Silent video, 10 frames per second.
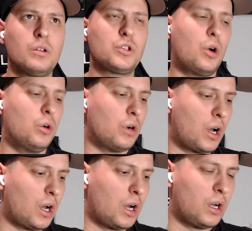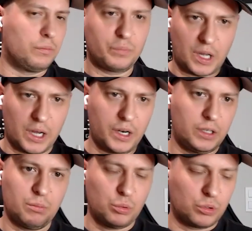So I read
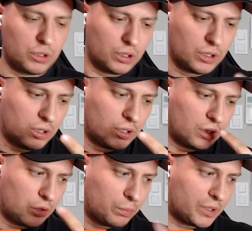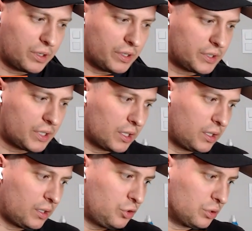the book Robert
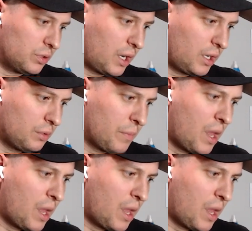Kiyosaki, July.